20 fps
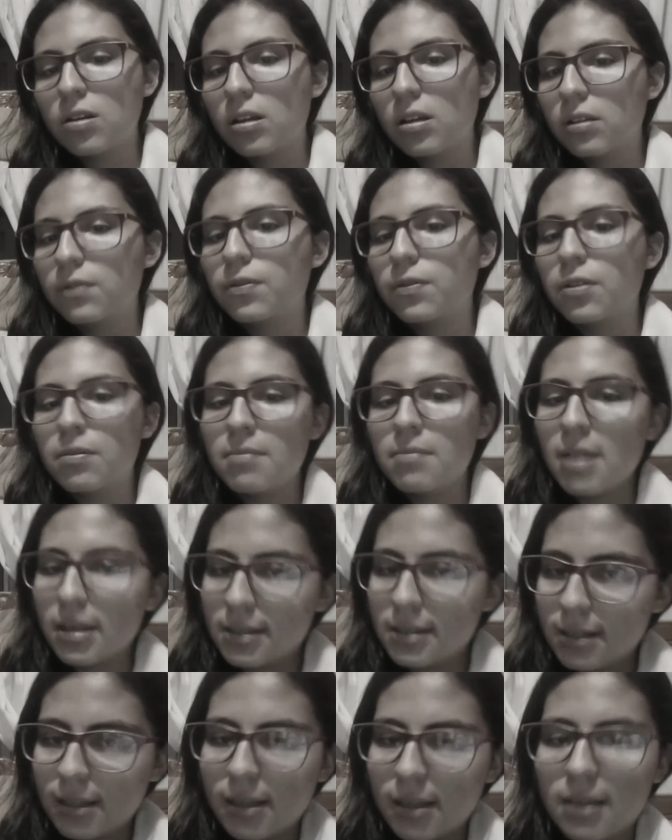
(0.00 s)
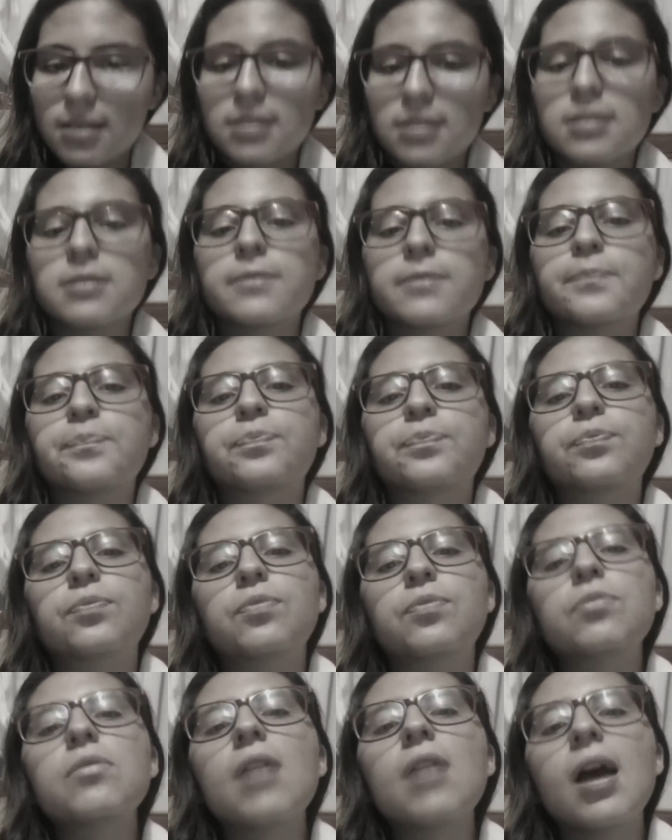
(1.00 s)
for Mexicans.
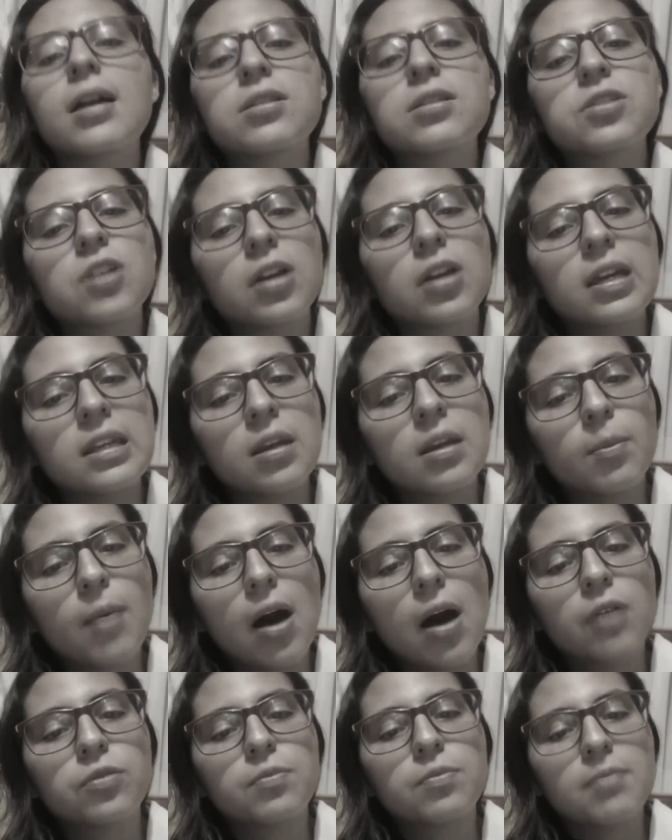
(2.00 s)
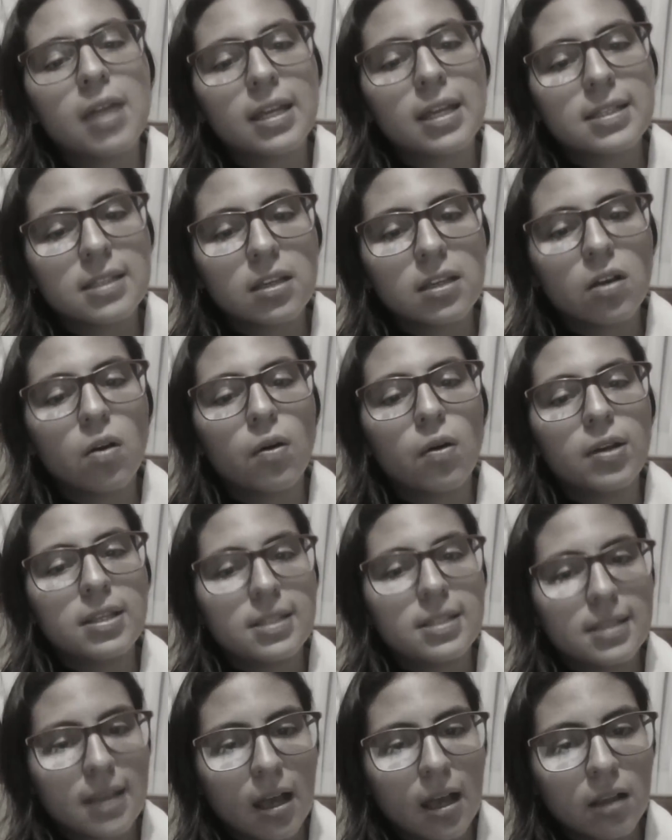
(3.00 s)
And talking about Mexico
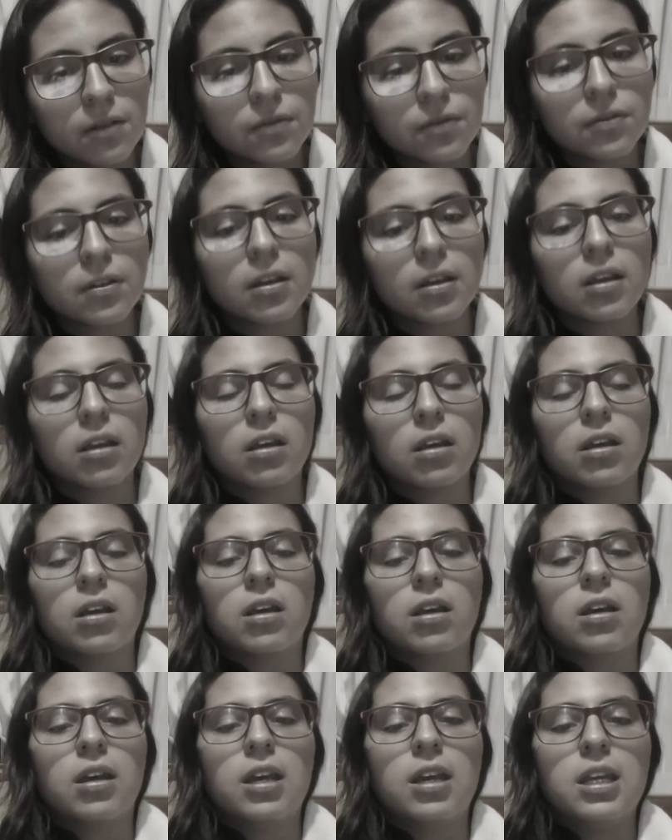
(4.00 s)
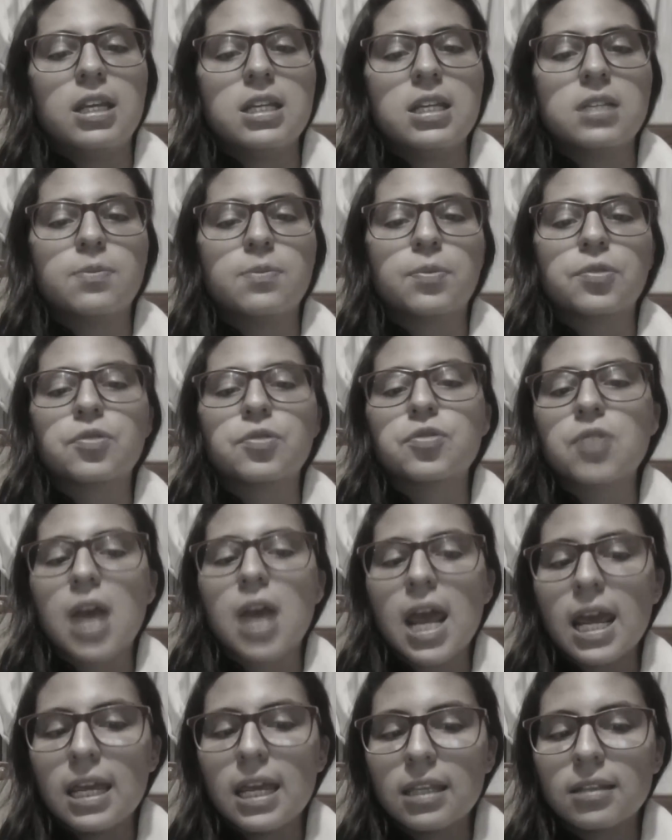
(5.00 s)
itself, it is
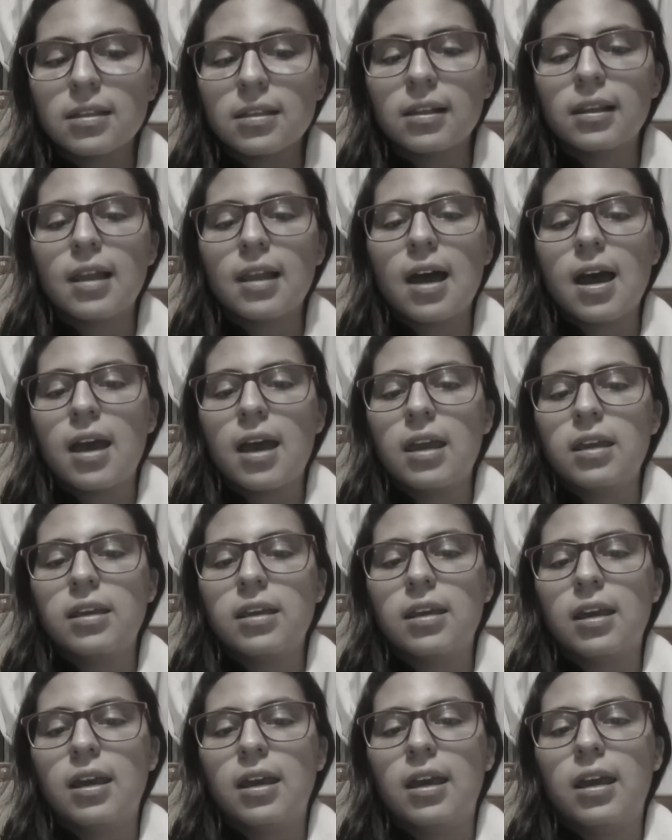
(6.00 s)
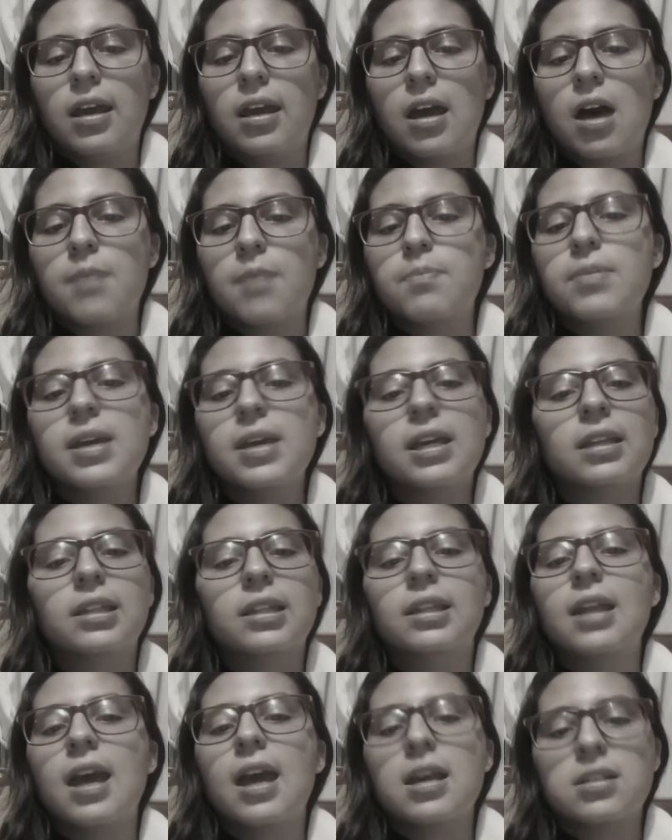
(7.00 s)
portrayed like a
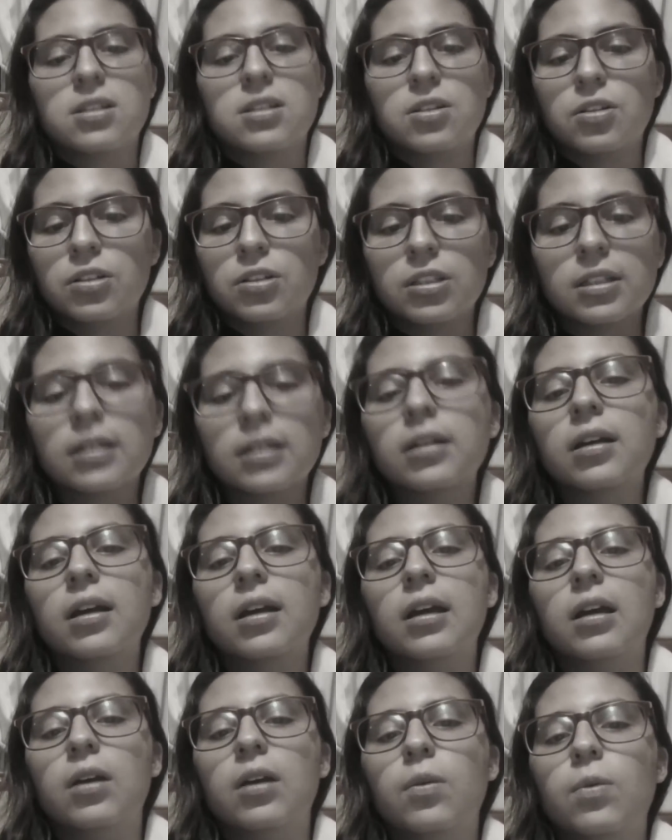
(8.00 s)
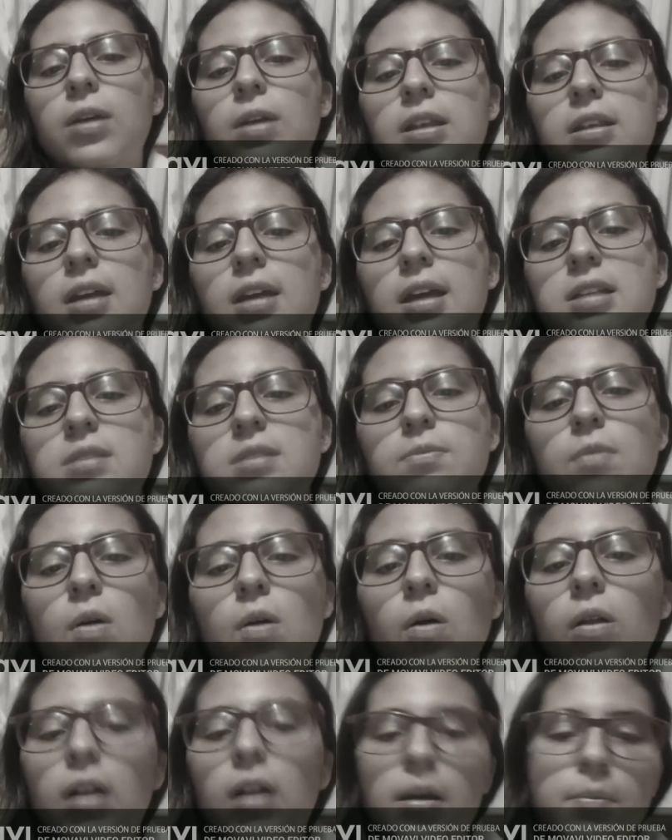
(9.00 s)
big desert with
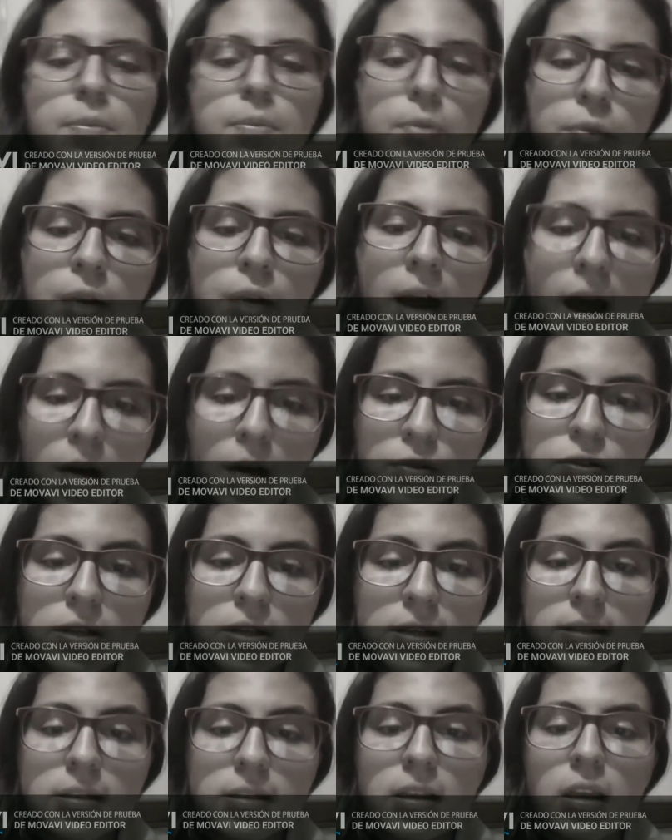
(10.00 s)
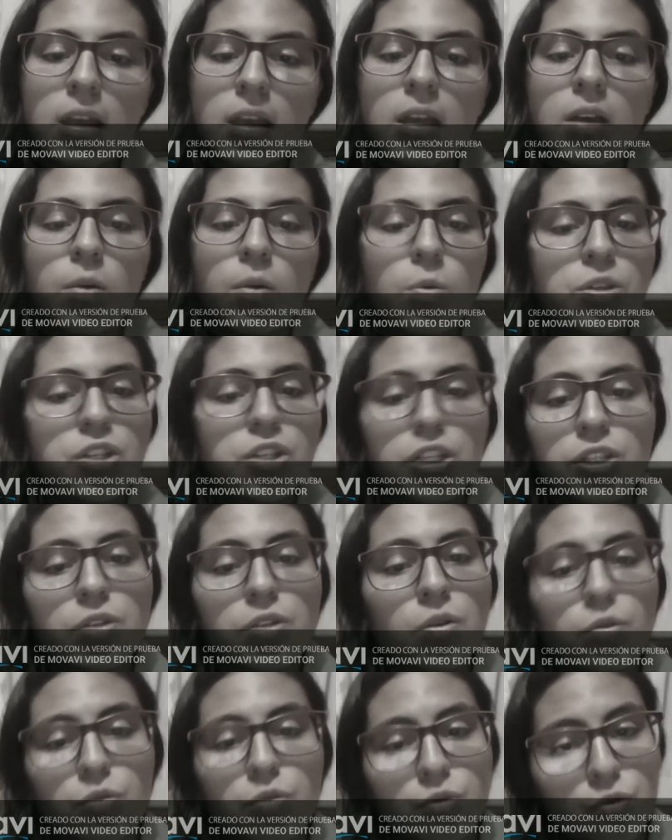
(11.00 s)
small and poor houses, which is
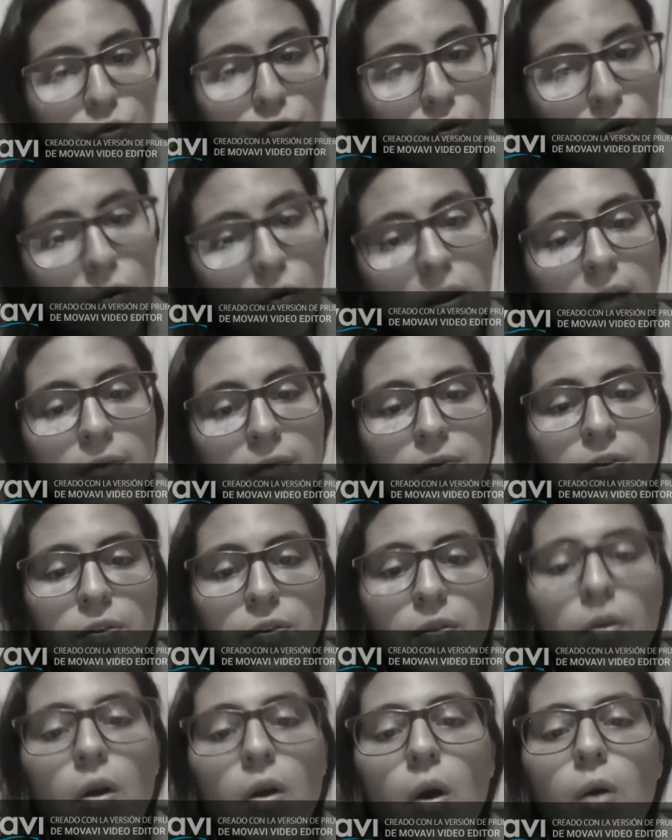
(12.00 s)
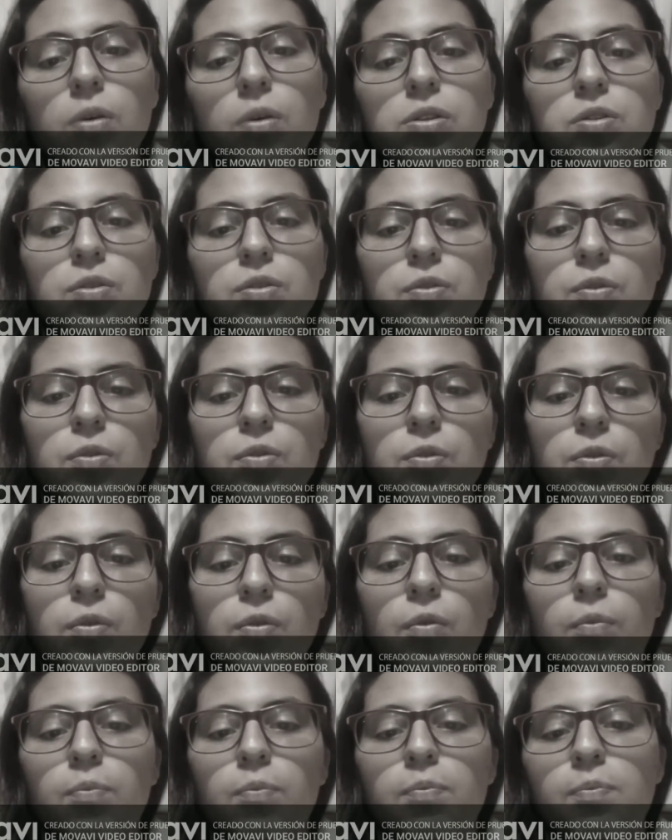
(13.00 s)
not true. If you go
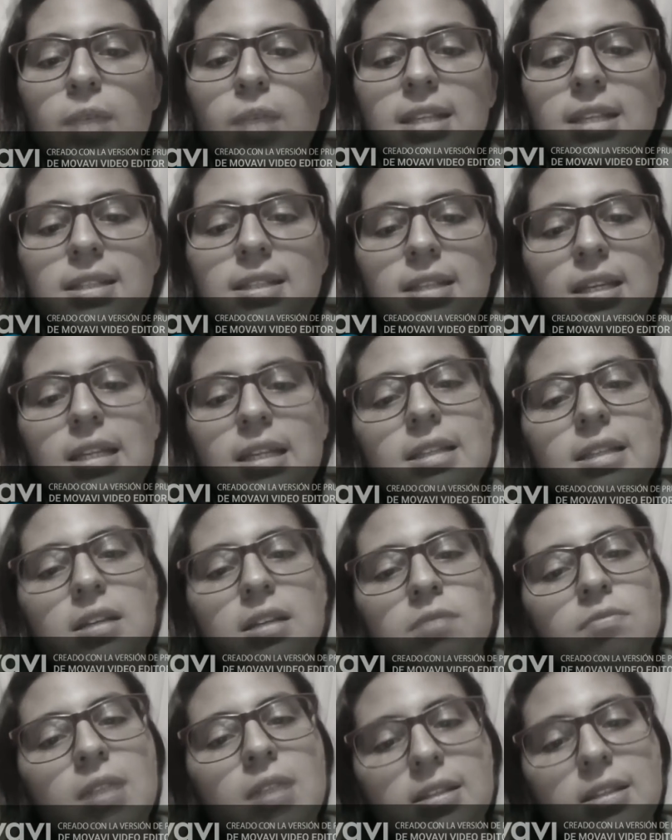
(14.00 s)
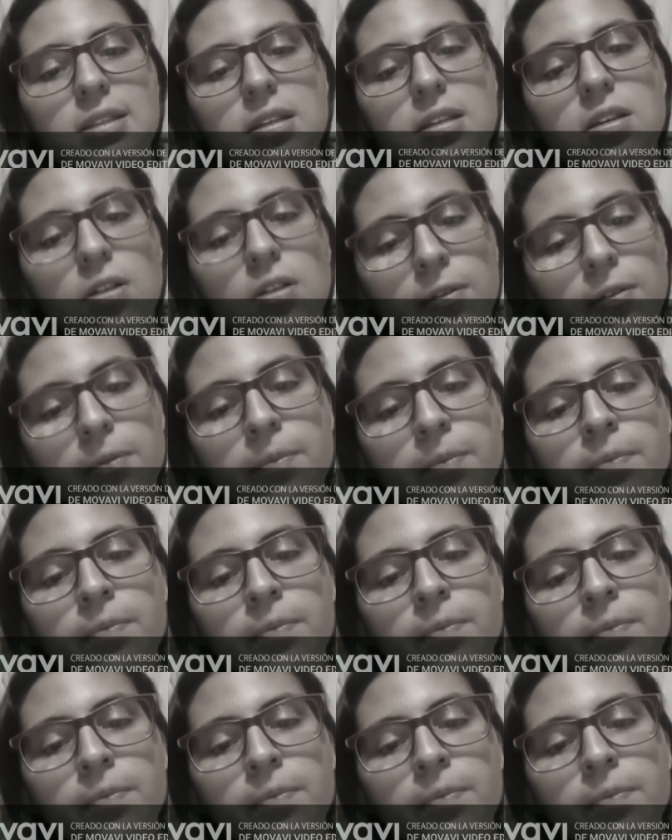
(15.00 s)
to big cities in Mexico,